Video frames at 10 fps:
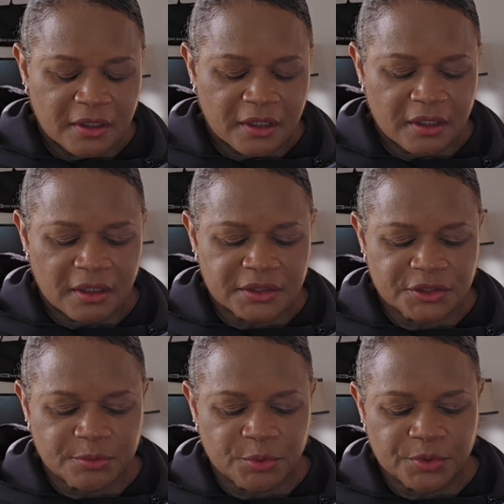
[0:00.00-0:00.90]
A
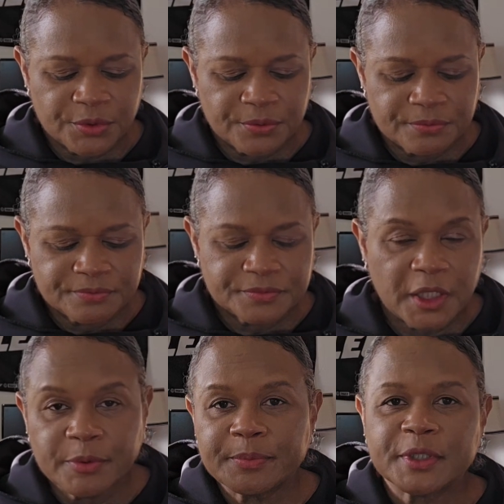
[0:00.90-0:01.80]
Subaru.
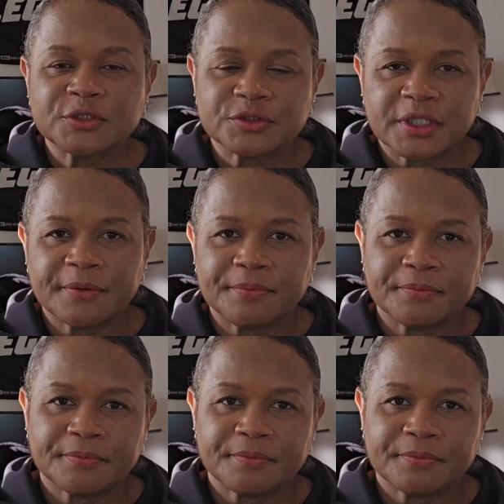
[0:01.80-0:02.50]
I'll put pictures up.